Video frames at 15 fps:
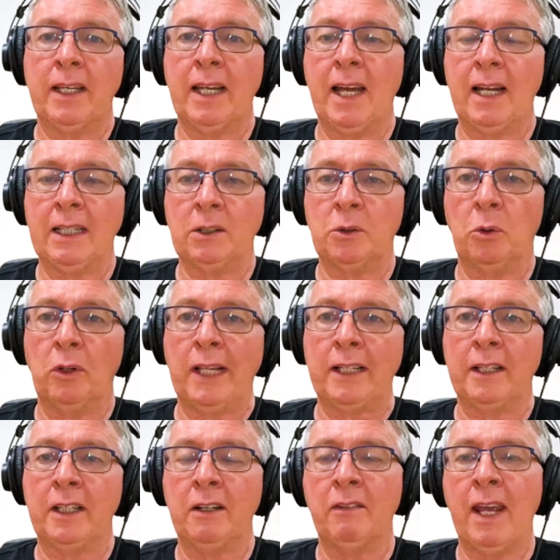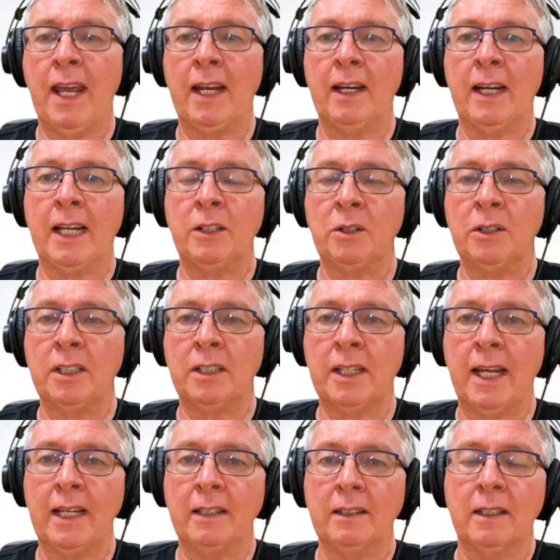They can't crawl under their van and undo the
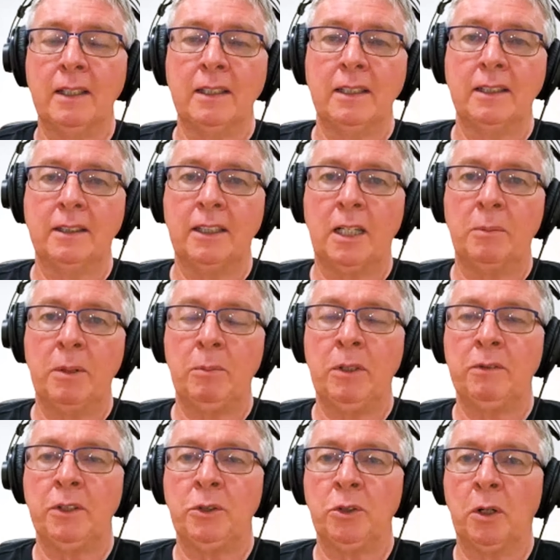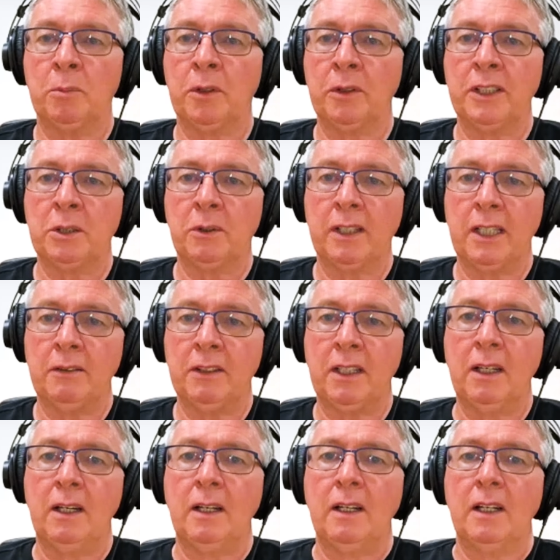tank. This is going to be a bit of a job on this one
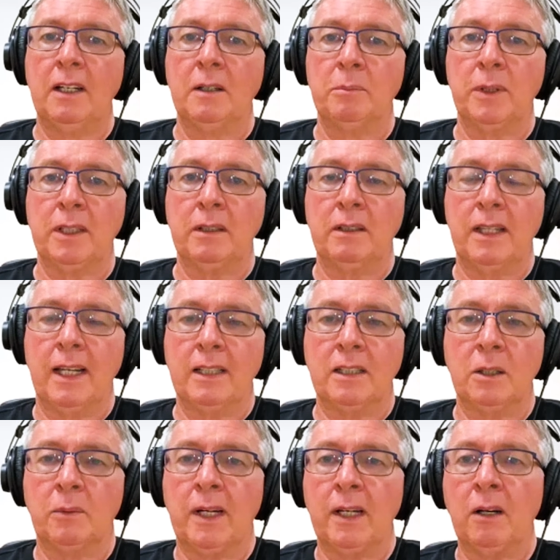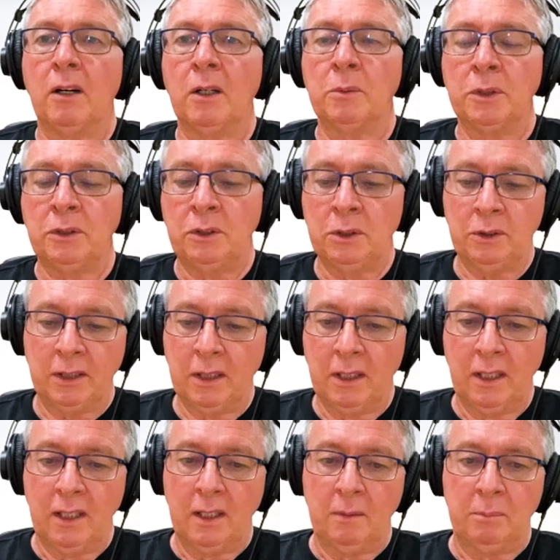even. But that's the way I would do it.
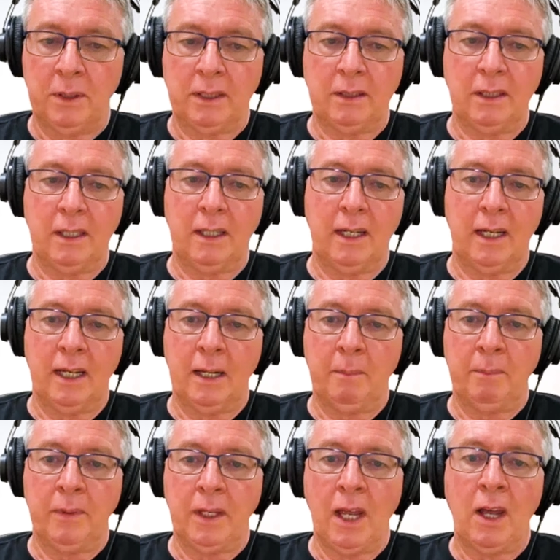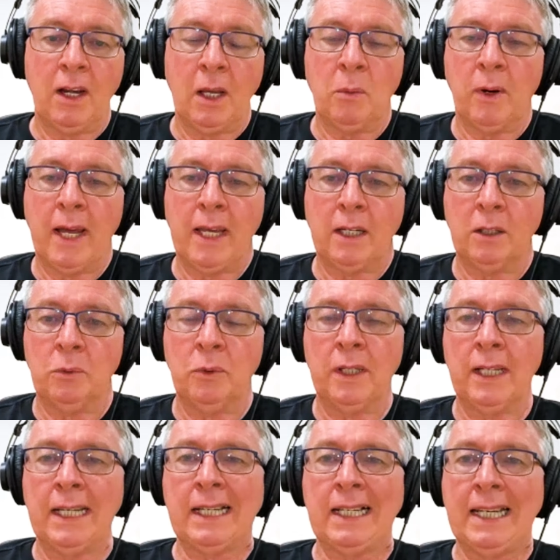But the only way you can
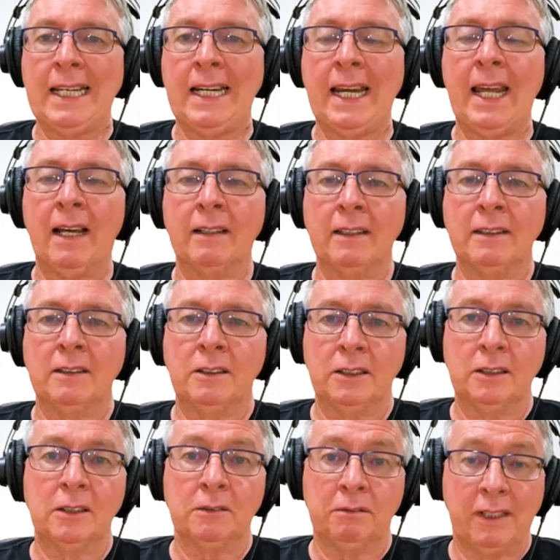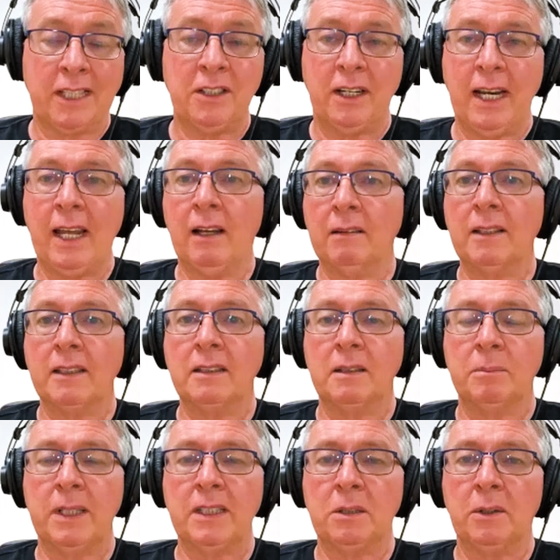really clean it out is just to flush it out. That's
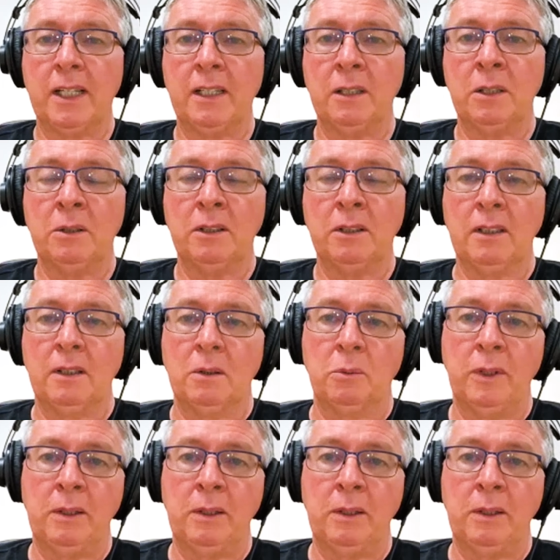the best way to do it.